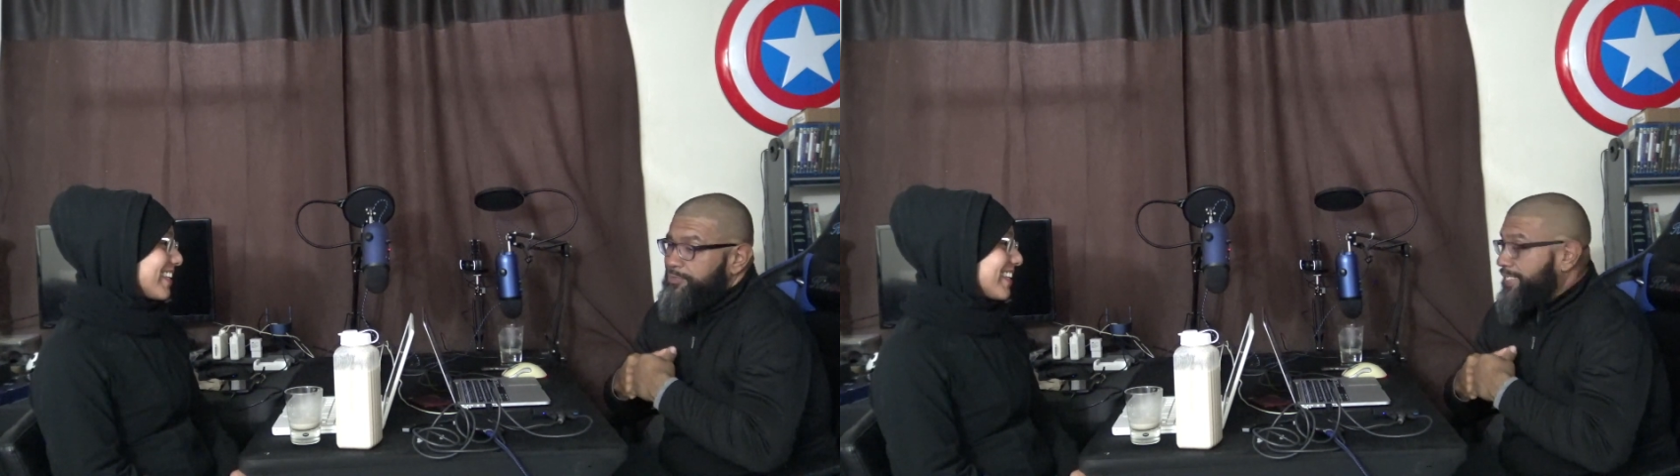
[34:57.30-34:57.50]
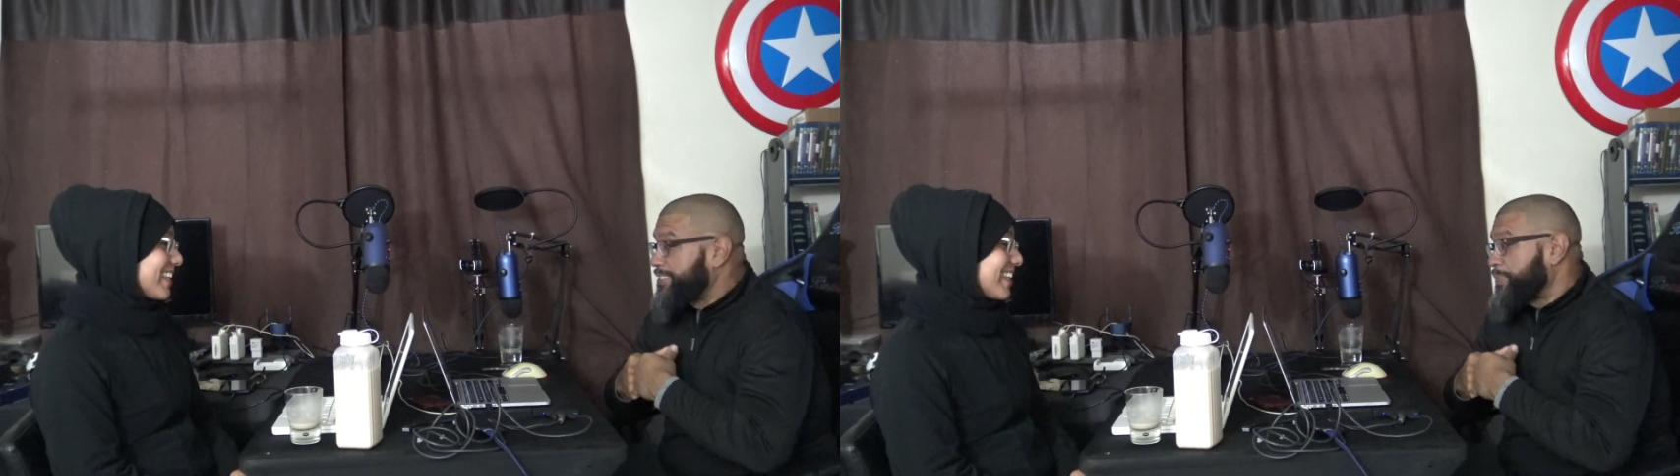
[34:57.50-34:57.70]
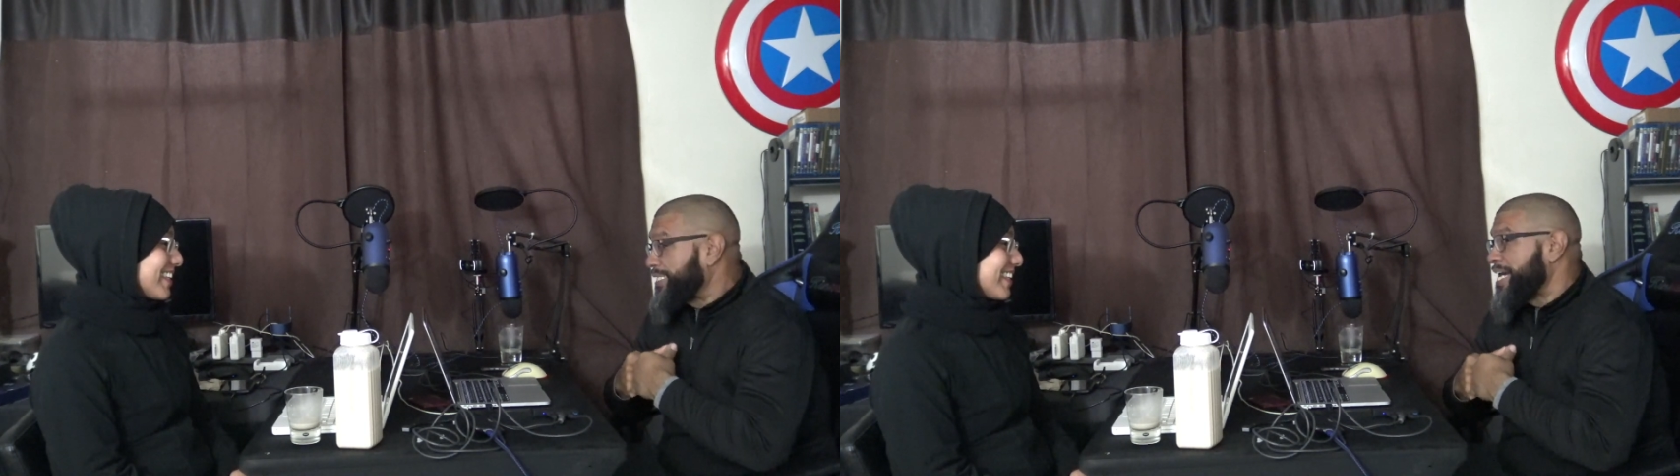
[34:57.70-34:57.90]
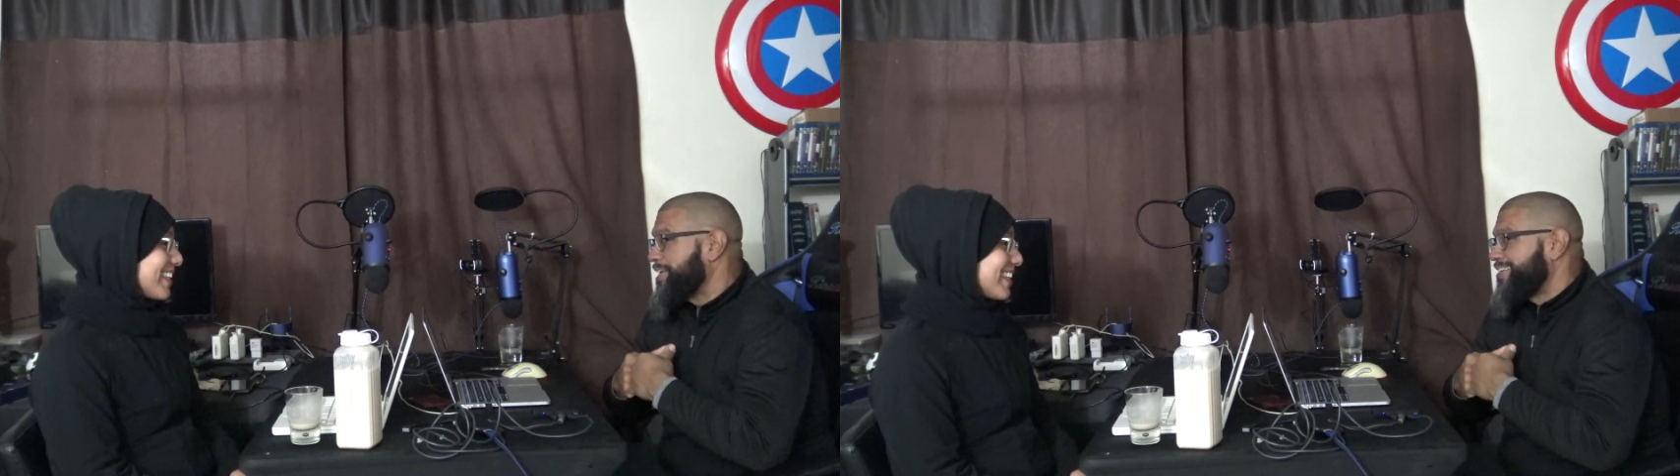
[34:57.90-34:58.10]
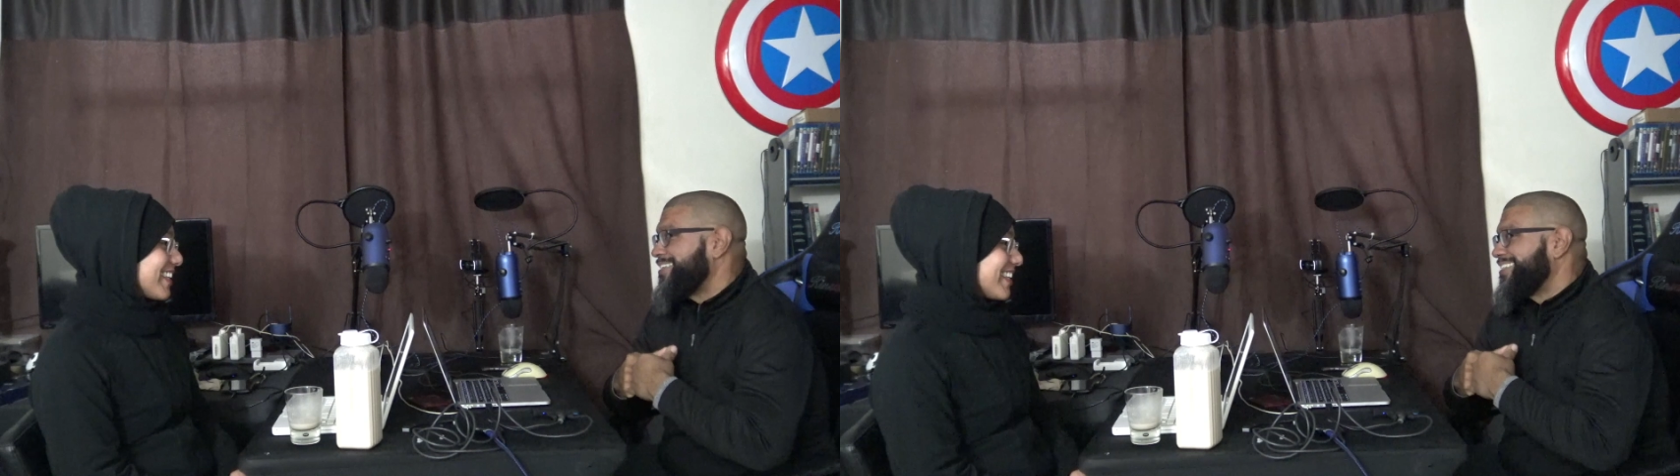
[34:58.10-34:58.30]
fucking
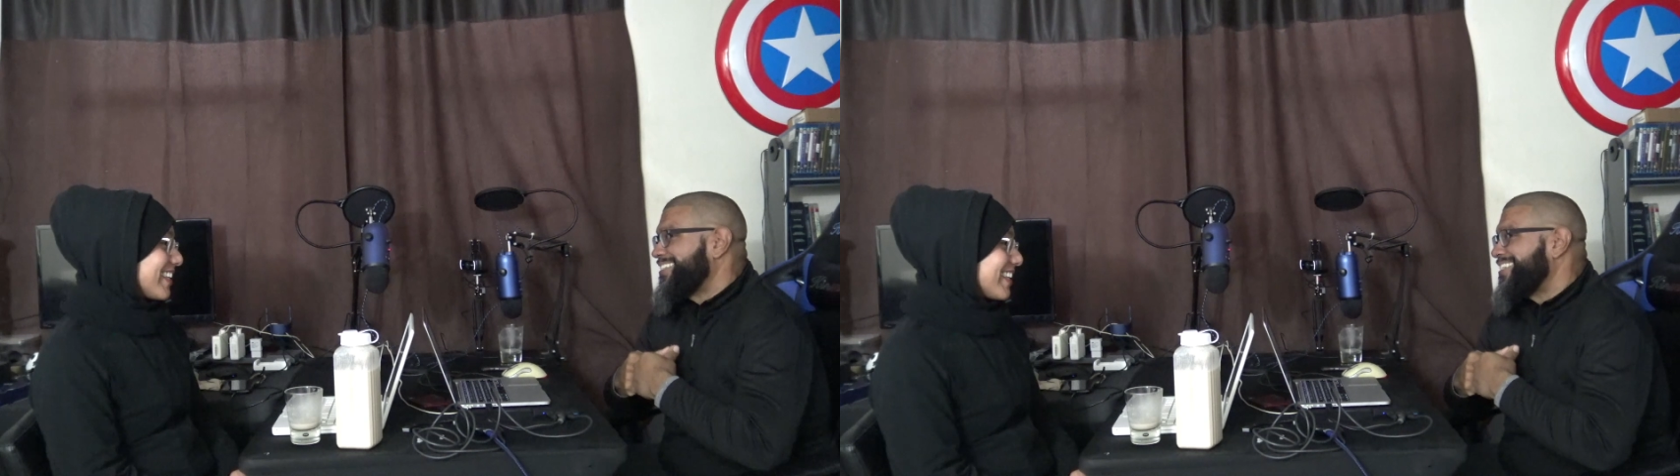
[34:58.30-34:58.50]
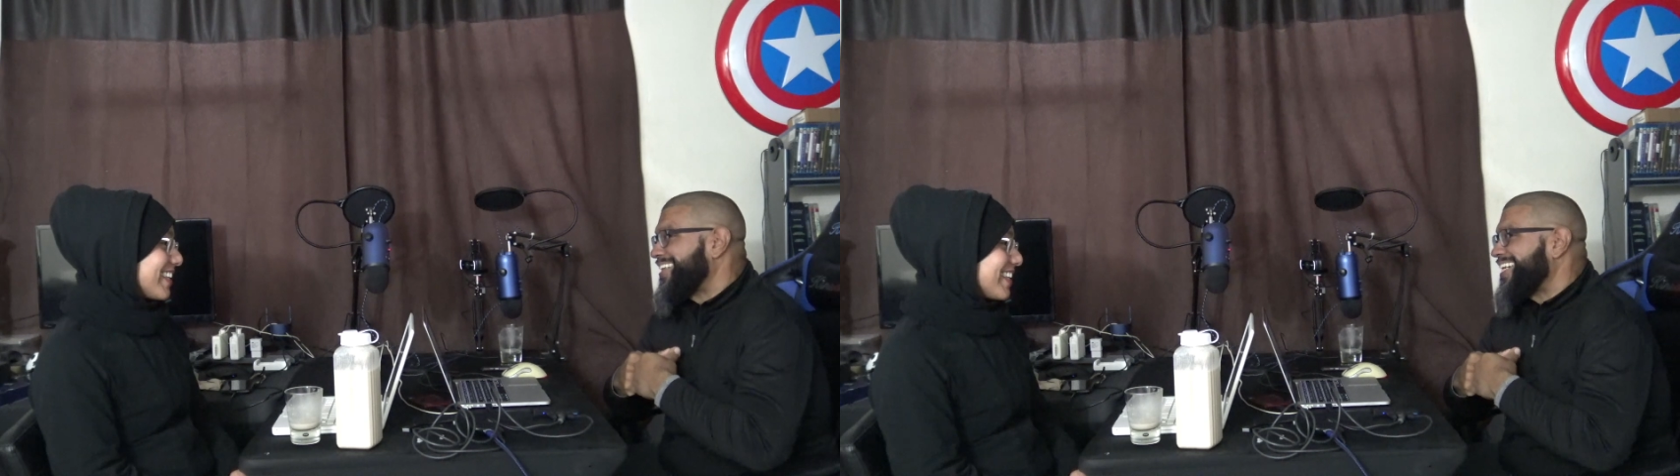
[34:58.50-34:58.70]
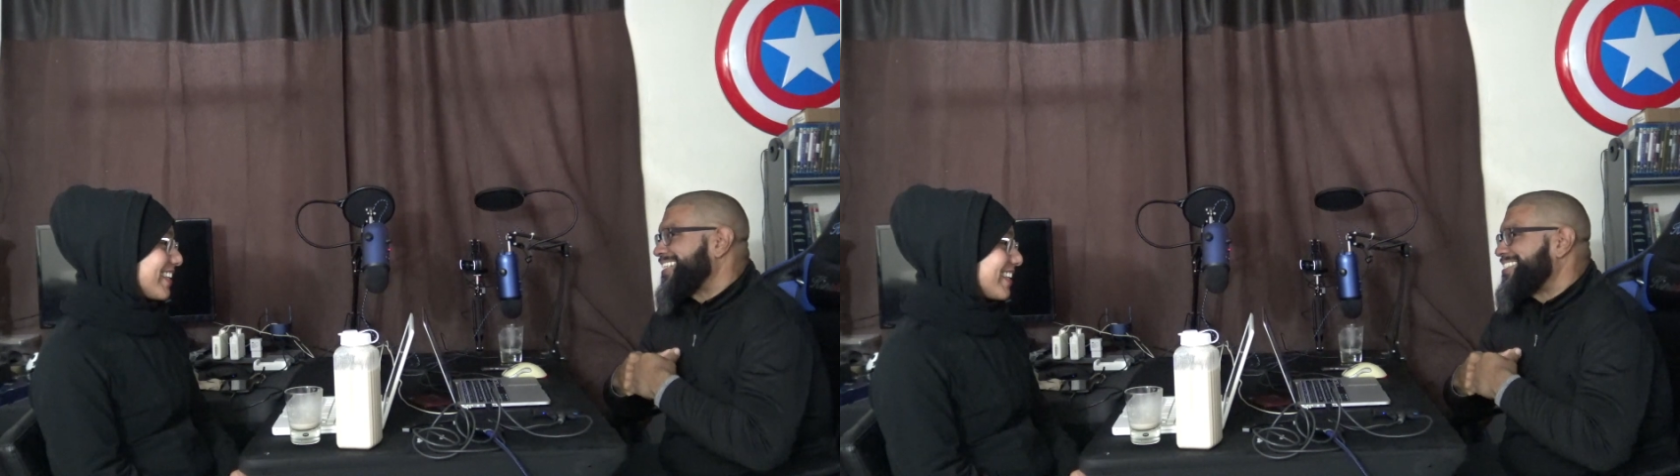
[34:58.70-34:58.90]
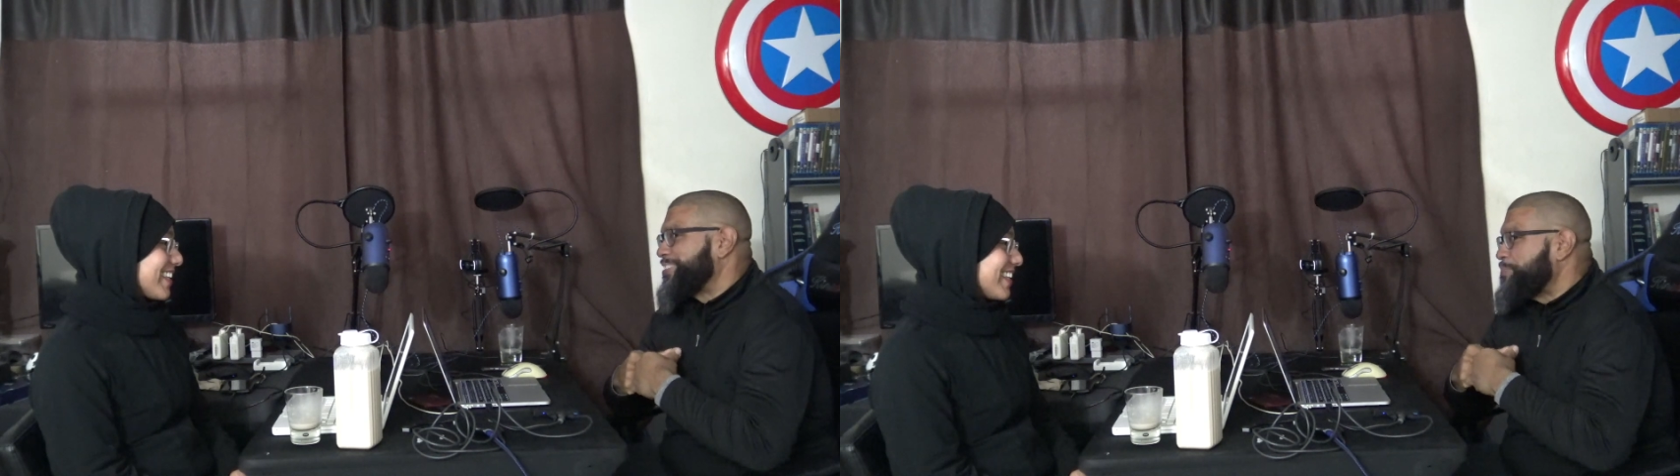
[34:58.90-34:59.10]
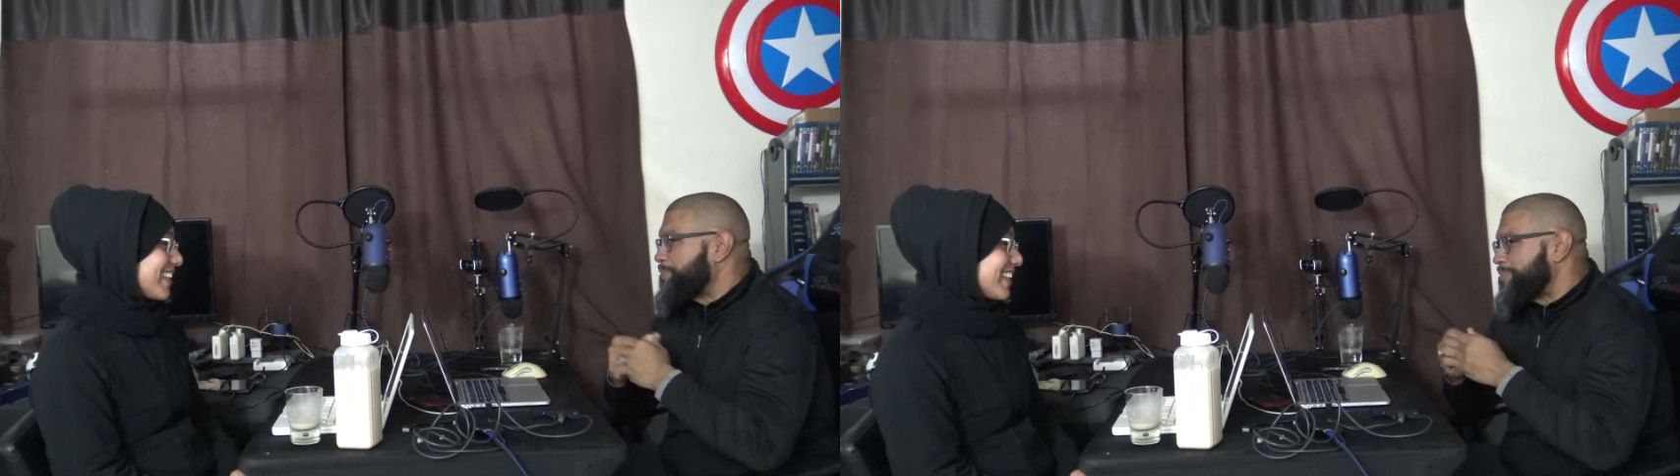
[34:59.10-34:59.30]
spectacular. They're like
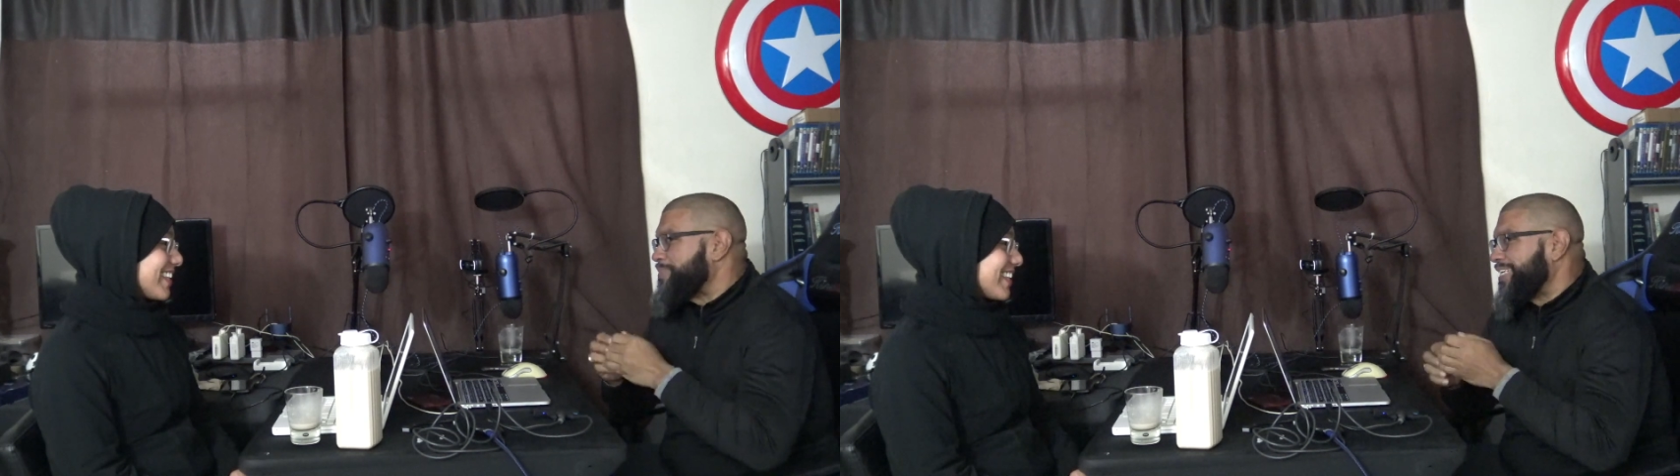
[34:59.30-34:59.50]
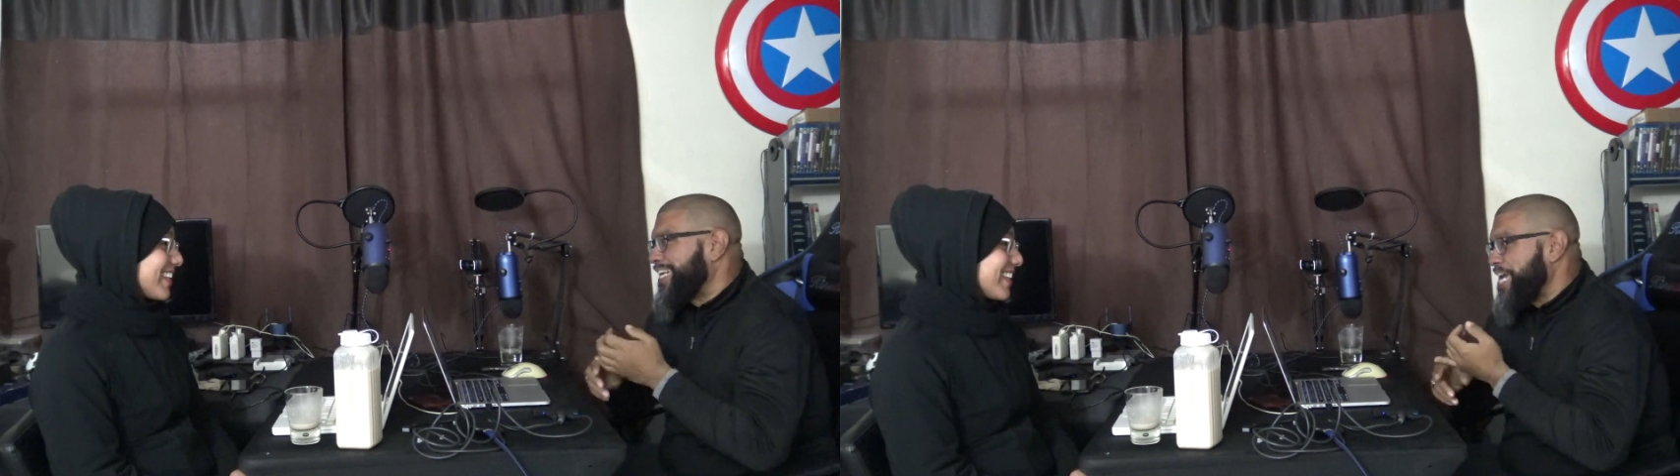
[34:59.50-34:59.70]
superwomen.